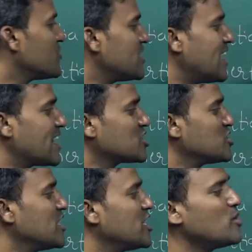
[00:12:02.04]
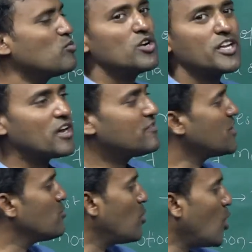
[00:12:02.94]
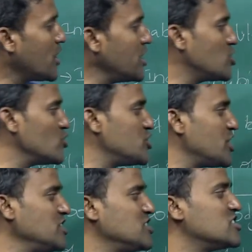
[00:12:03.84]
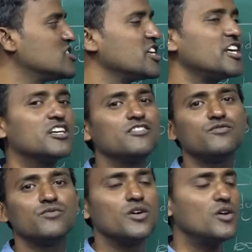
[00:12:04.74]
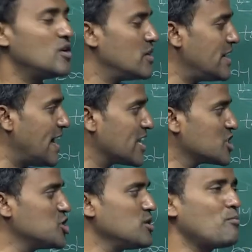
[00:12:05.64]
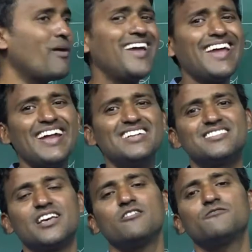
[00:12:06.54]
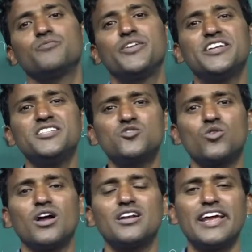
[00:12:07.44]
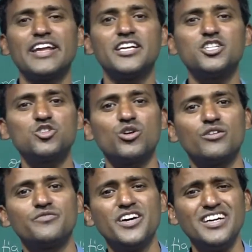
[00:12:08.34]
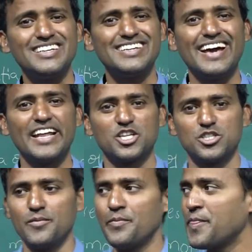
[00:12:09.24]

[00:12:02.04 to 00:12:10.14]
the direction. Inability of a body to change its state of direction by itself. That is called inertia of the direction.